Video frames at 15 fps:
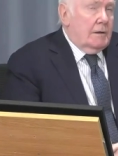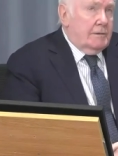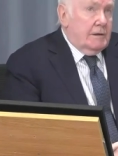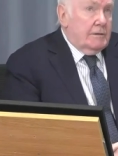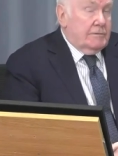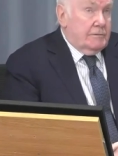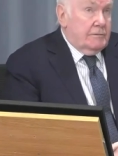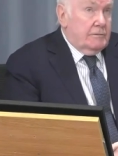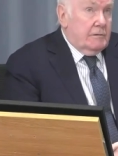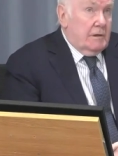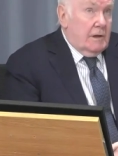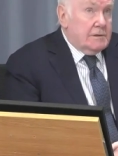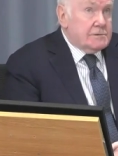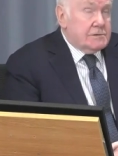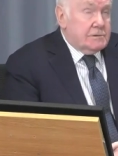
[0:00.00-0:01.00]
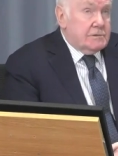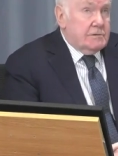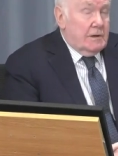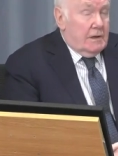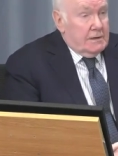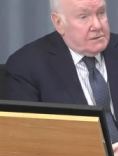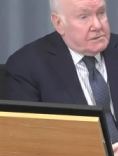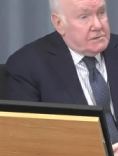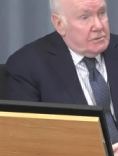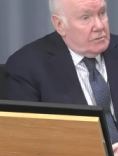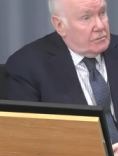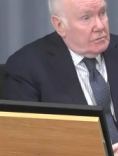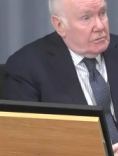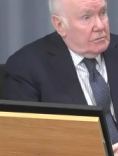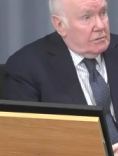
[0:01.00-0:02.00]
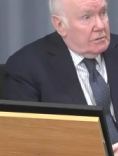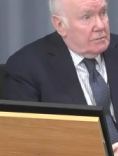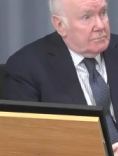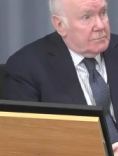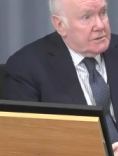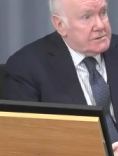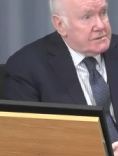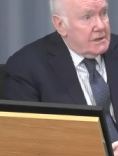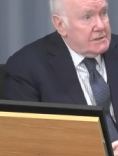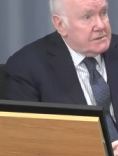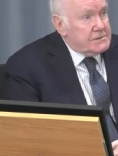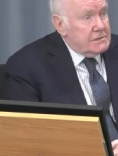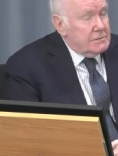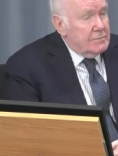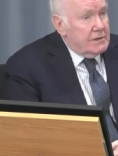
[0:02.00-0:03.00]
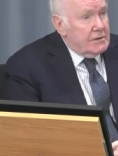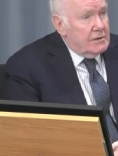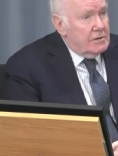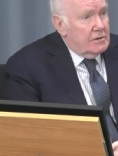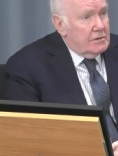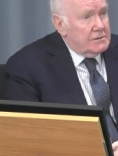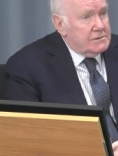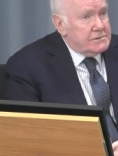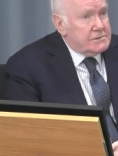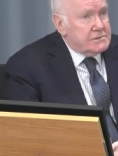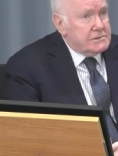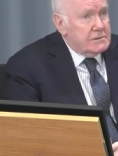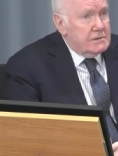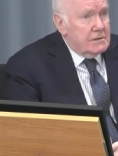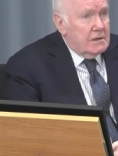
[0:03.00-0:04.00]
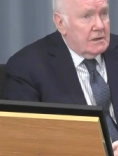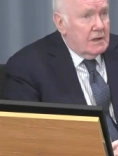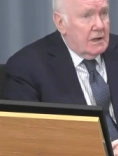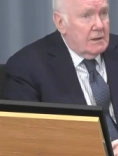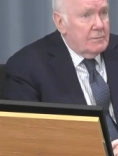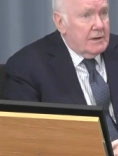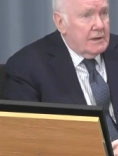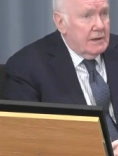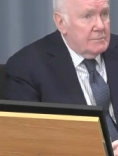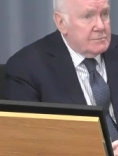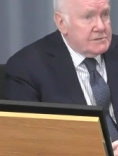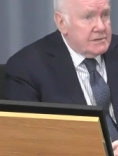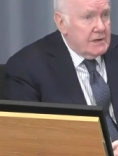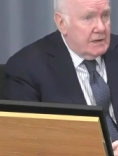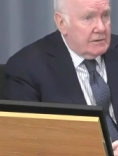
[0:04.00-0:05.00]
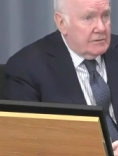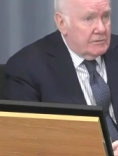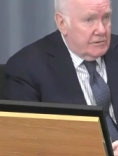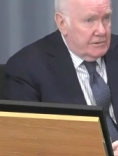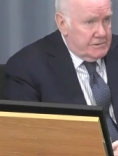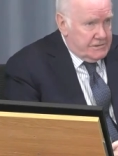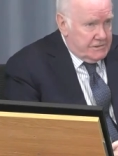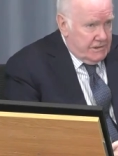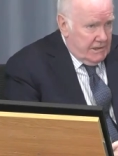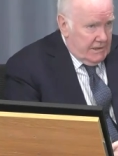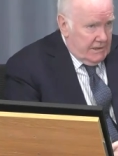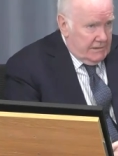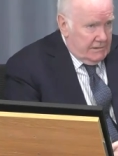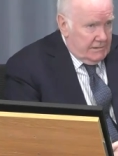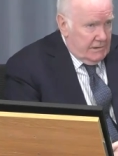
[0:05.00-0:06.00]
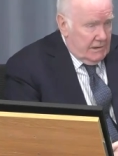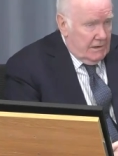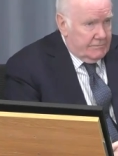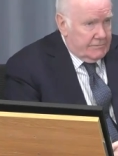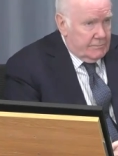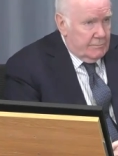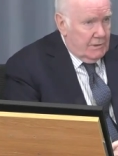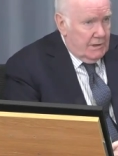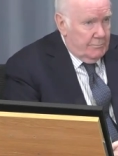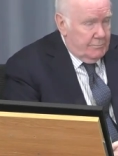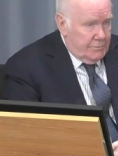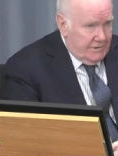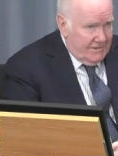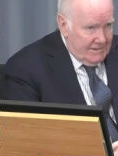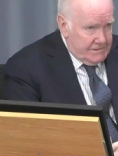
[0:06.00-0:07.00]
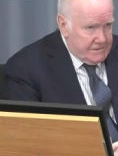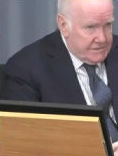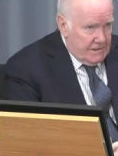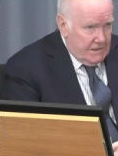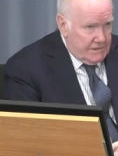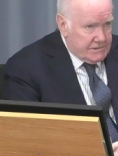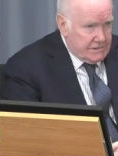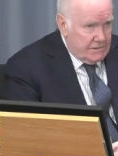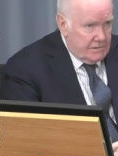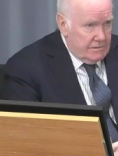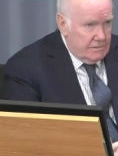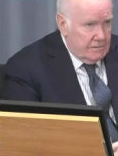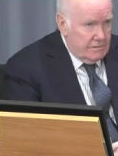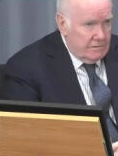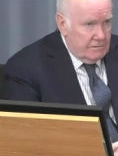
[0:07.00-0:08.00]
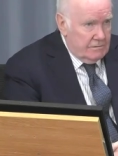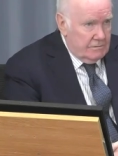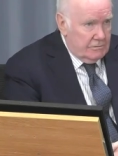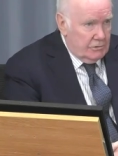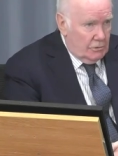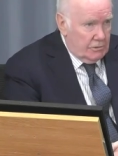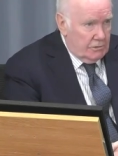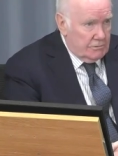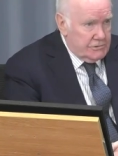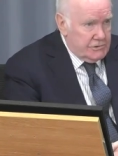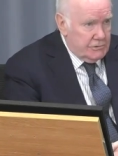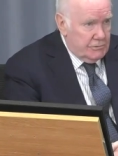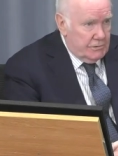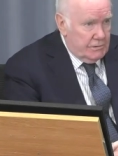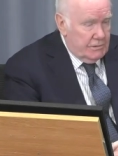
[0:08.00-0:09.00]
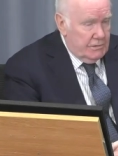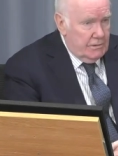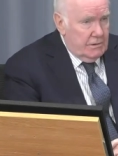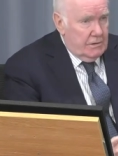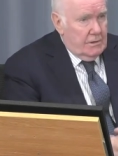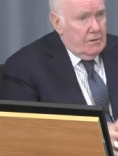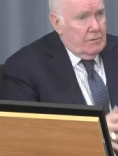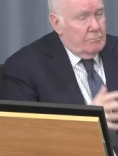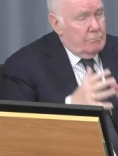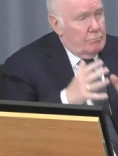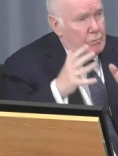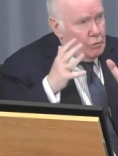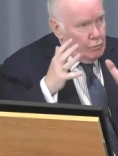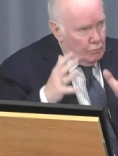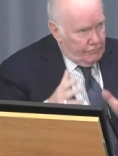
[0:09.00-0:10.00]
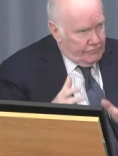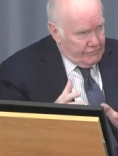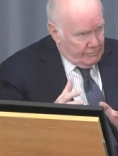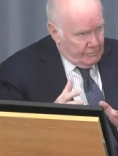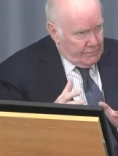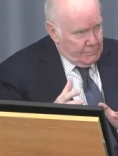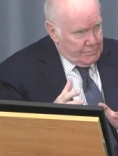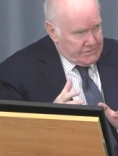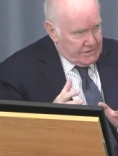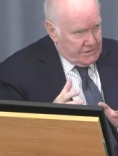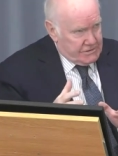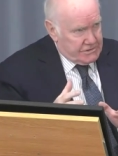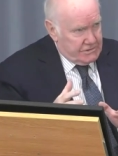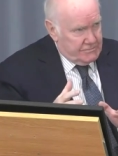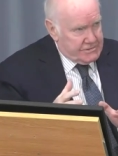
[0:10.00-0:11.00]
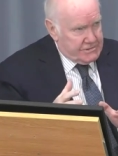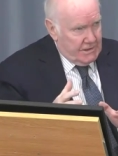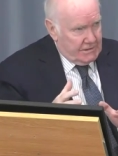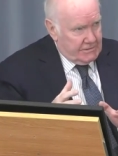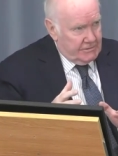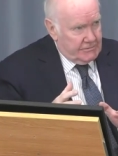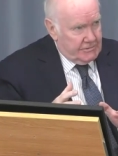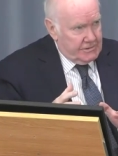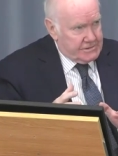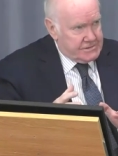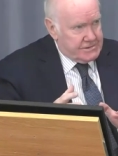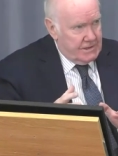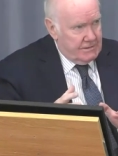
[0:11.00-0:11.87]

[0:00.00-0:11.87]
I think the answer to that is no, precisely because I became Secretary of State after my predecessor, Donald Dewar, moved from the position of Secretary of